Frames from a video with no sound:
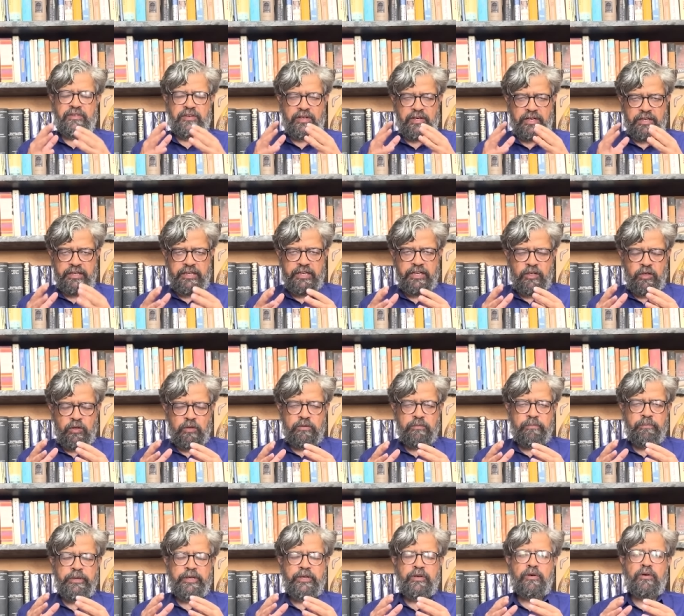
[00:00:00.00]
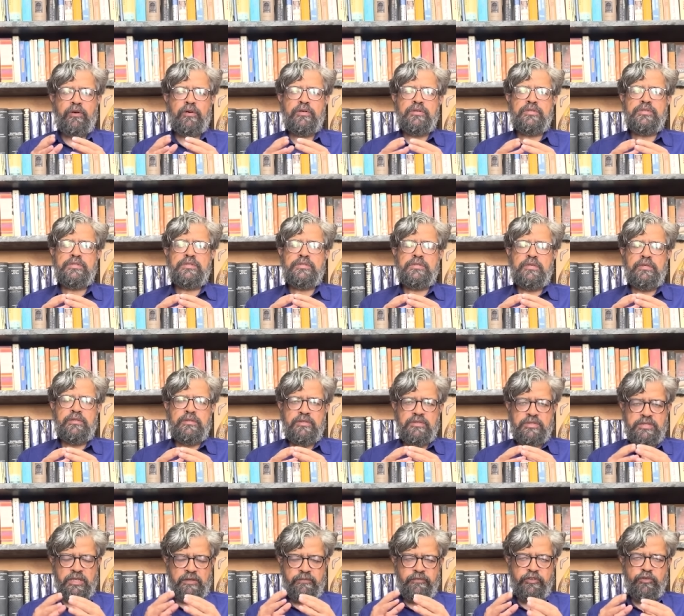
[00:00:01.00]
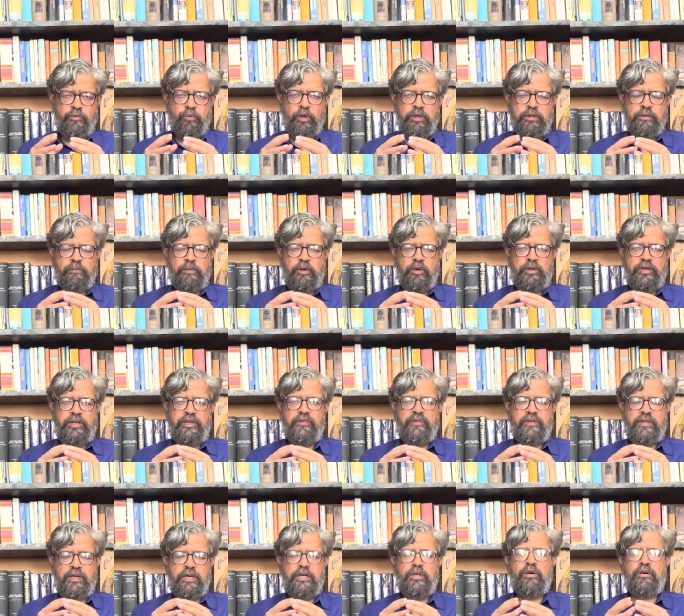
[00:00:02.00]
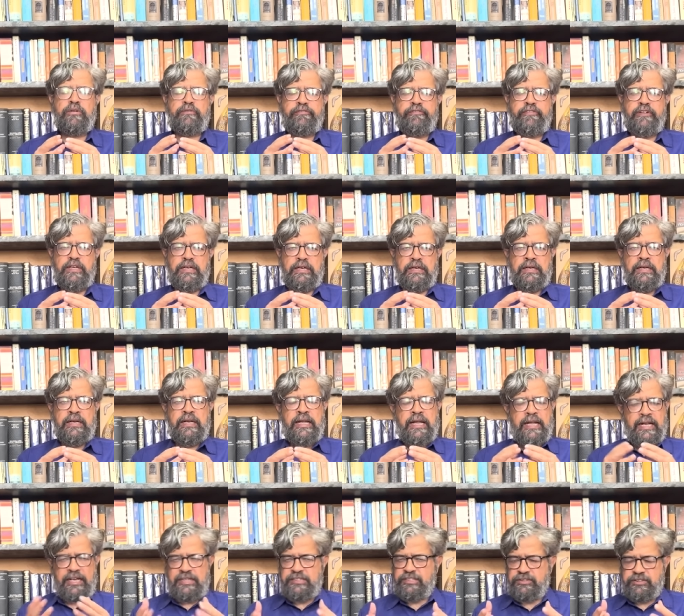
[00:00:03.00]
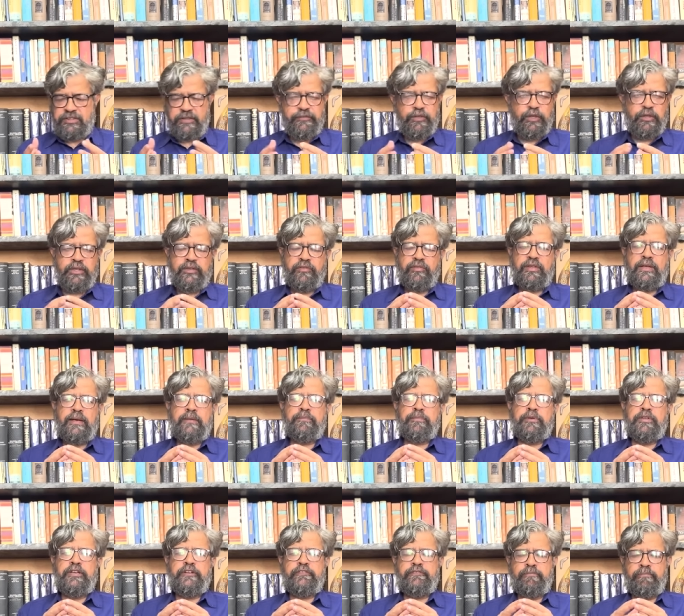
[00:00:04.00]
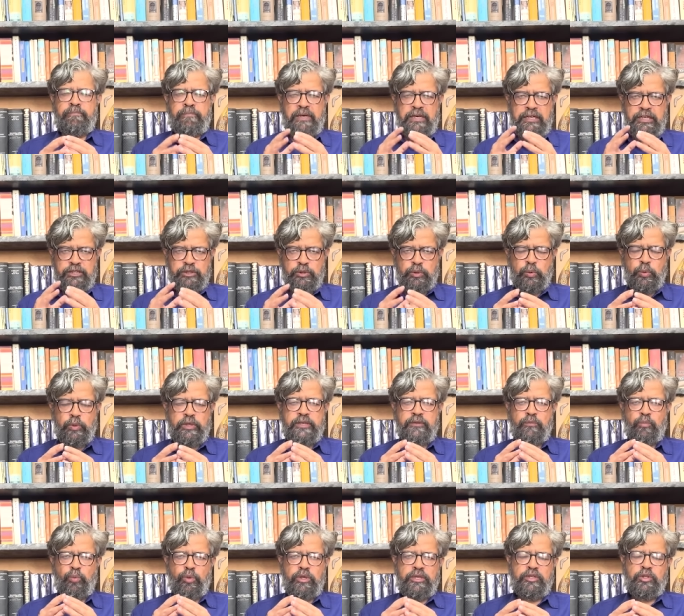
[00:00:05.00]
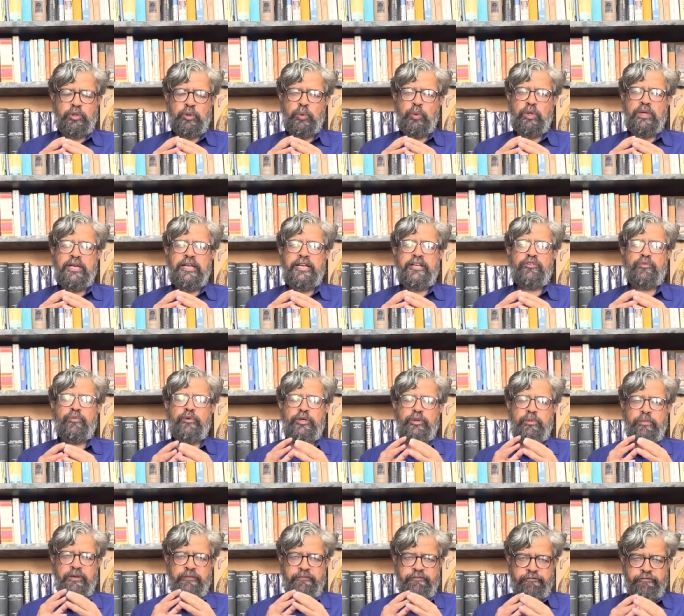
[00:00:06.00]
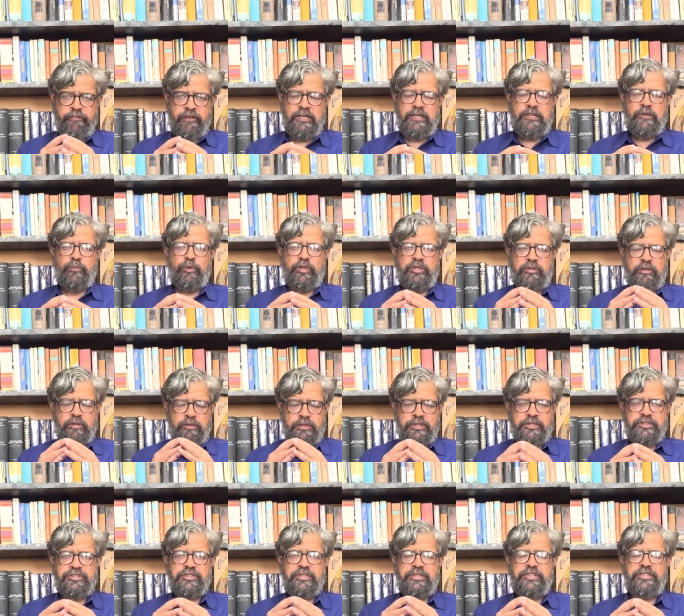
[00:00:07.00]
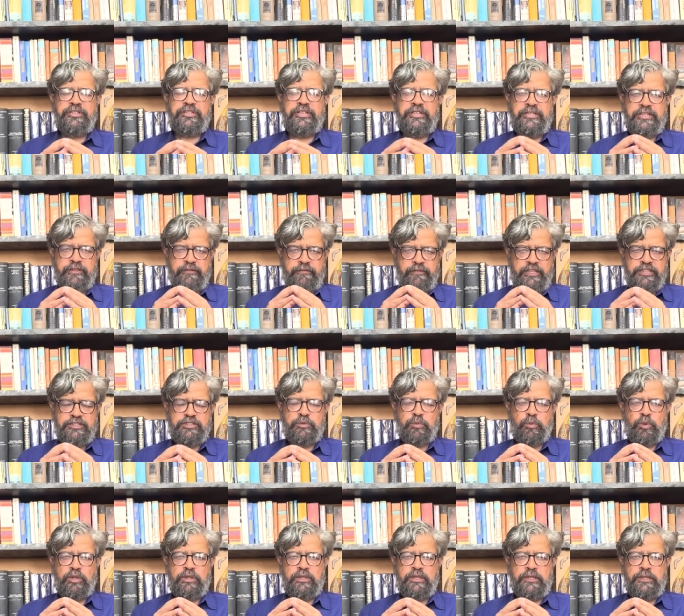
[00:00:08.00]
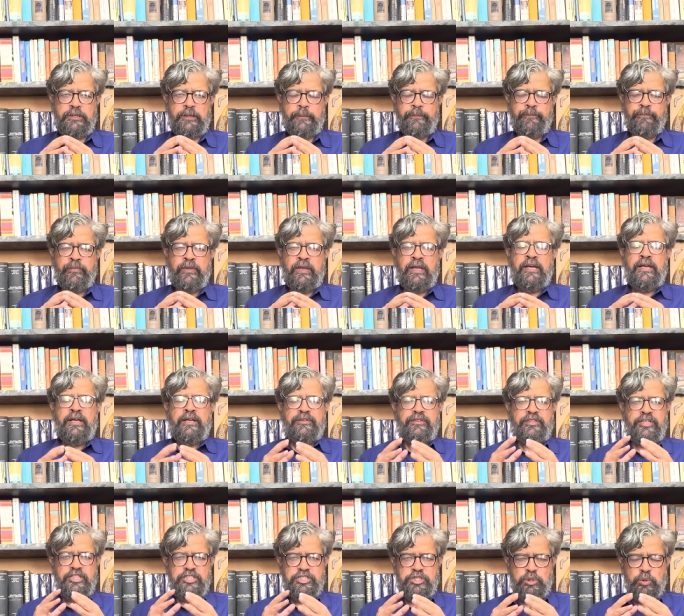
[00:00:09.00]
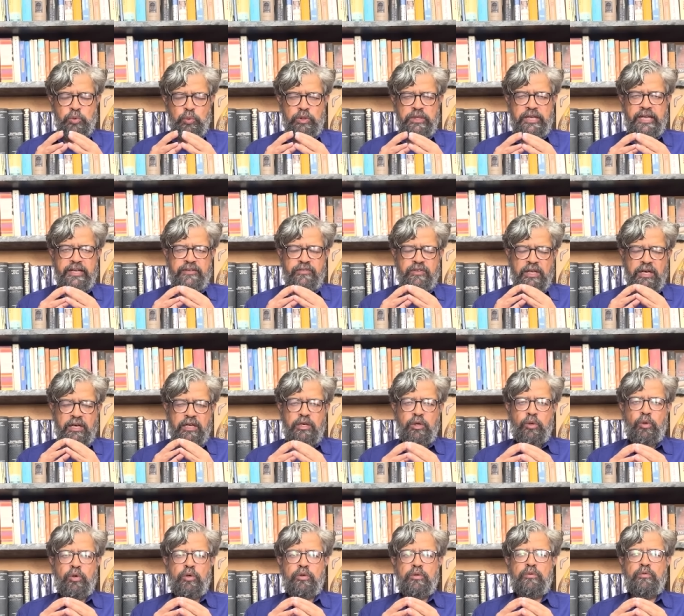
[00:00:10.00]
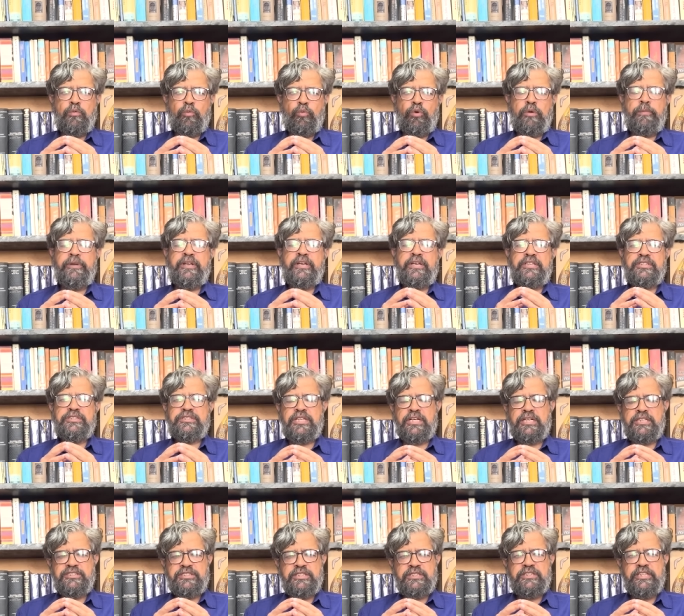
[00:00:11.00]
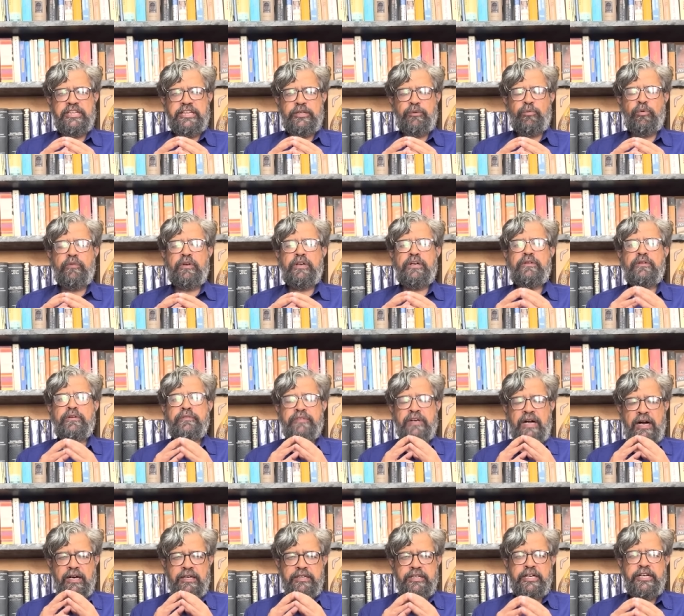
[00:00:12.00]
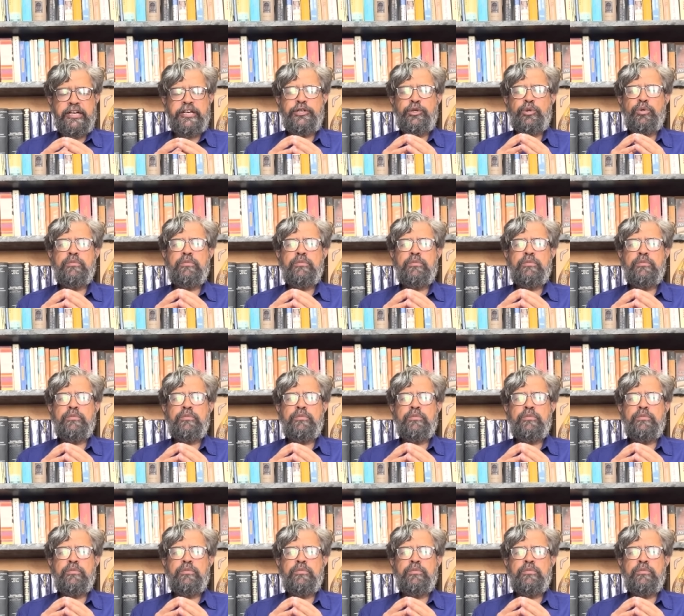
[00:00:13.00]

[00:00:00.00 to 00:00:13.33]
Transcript: running out because the surface water bodies are not filled. I'll just give you an example. If Bellandur and Varthur lakes were to be filled with tertiary treated wastewater, these two lakes alone would be recharging the equivalent of 102